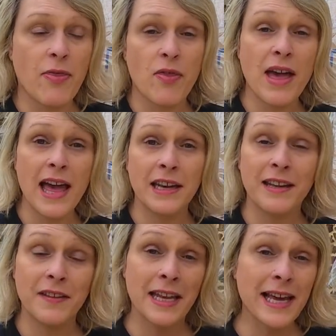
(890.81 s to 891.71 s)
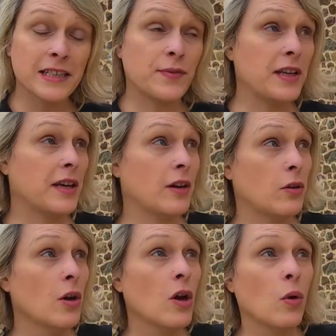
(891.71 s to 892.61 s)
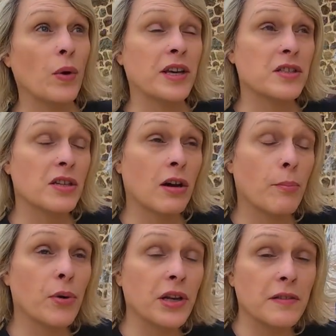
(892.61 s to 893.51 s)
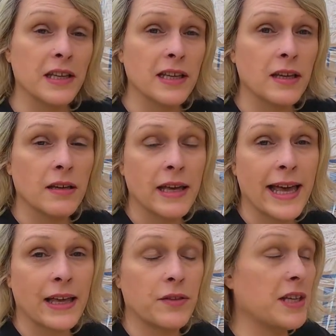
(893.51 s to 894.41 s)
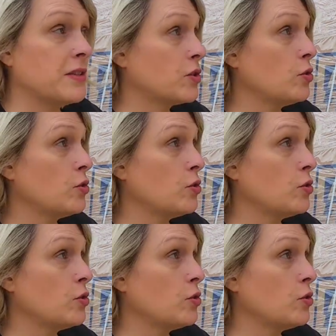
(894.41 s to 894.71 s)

And then in the next video, we can start putting these